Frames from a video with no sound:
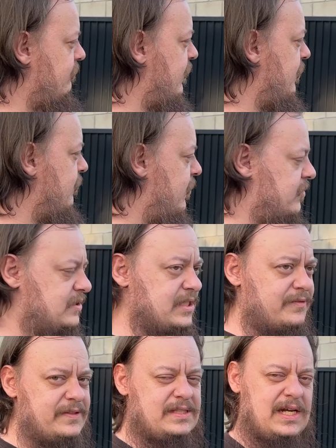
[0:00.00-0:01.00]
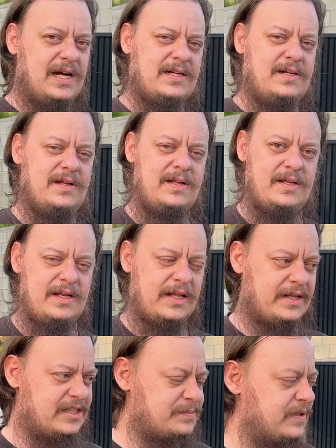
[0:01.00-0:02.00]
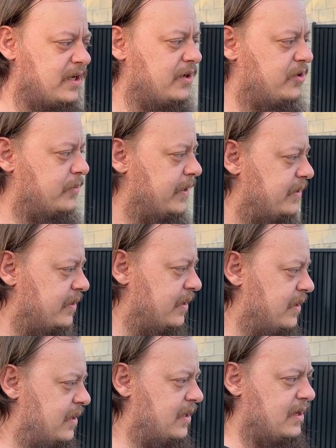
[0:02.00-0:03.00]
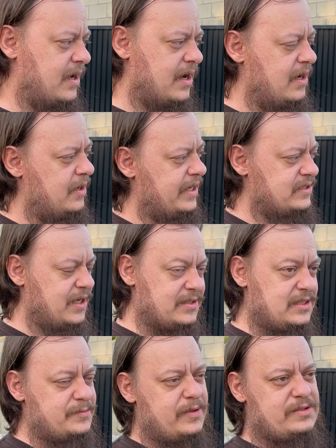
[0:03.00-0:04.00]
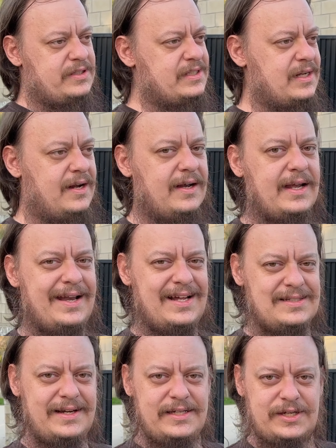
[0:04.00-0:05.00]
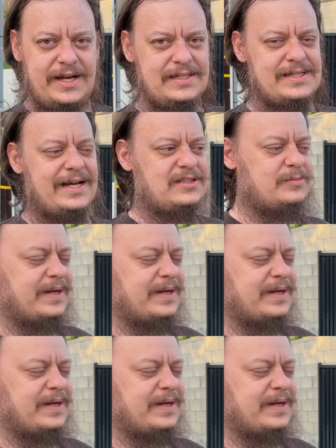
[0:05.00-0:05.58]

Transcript: the motor itself is stock. Nothing has been done to it. Uh, exhaust is mostly stock. It has an HKS axle